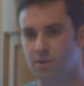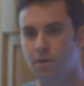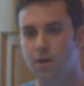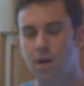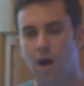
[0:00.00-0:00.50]

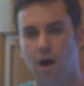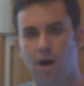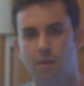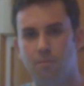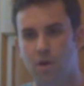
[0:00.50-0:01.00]

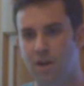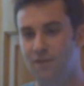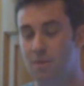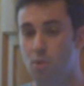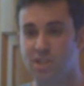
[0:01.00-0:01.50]
And
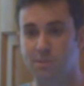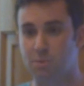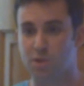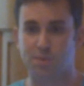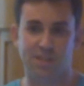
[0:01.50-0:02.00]
if I want
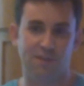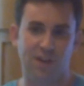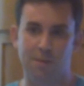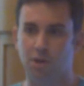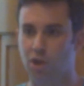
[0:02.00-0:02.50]
something more
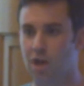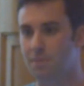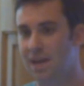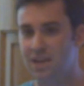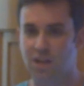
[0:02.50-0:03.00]
specific, I'm going to look
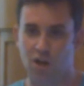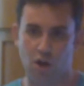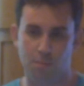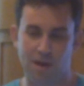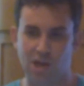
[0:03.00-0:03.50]
up
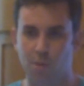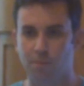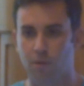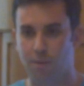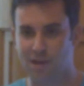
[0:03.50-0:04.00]
Indian on my
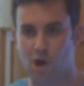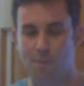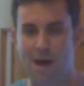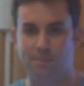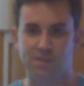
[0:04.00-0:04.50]

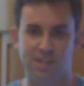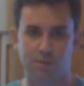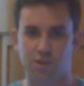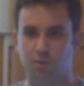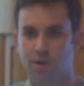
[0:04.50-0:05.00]
Yelp app and
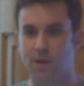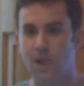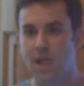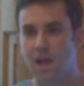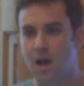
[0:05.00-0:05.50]
see which one.